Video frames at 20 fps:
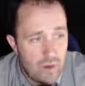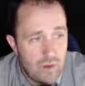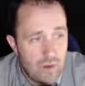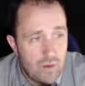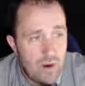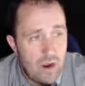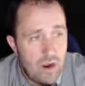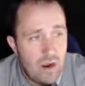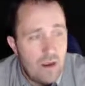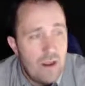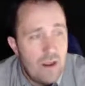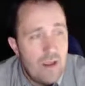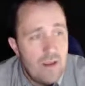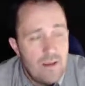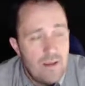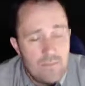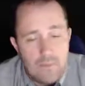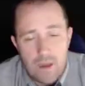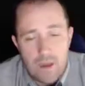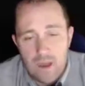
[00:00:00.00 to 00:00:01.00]
where you are,
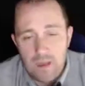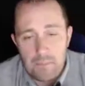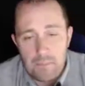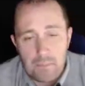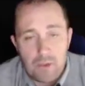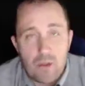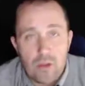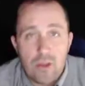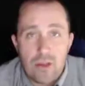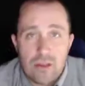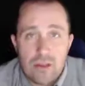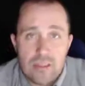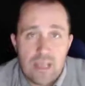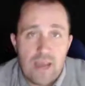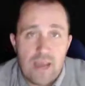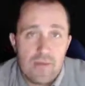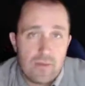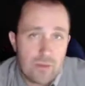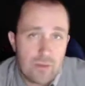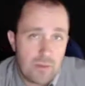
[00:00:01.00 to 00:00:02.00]
uh, employers
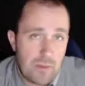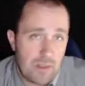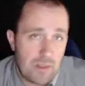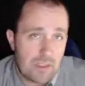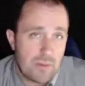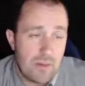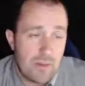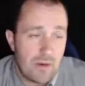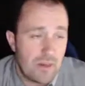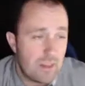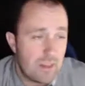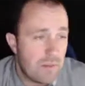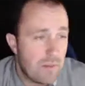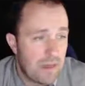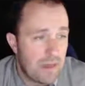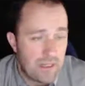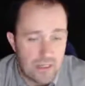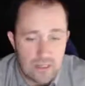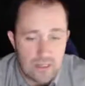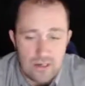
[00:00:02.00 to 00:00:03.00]
have a responsibility to
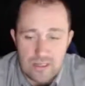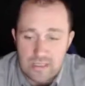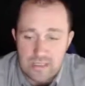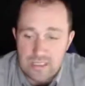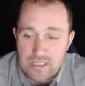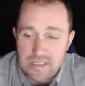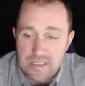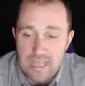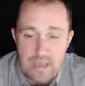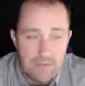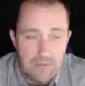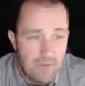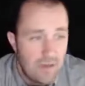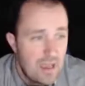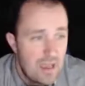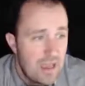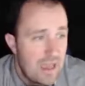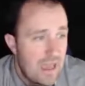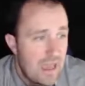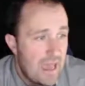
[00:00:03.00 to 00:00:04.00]
make sure it's a safe
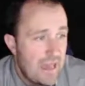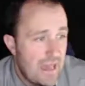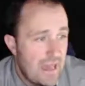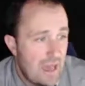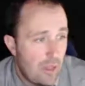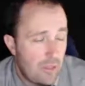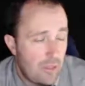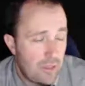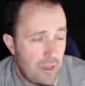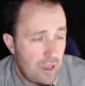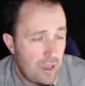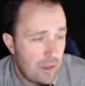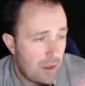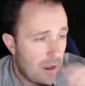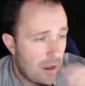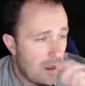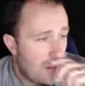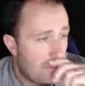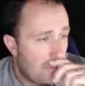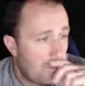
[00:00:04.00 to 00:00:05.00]
and healthy
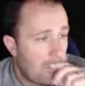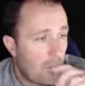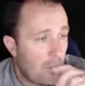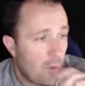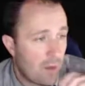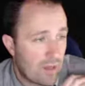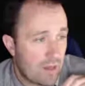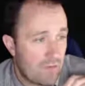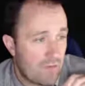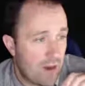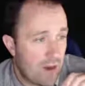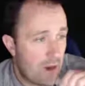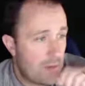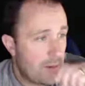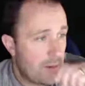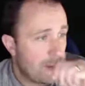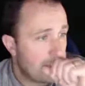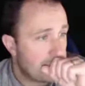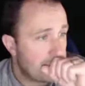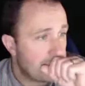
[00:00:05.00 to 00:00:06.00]
um, work
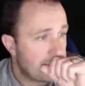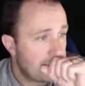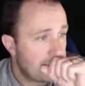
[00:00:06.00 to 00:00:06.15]
environment.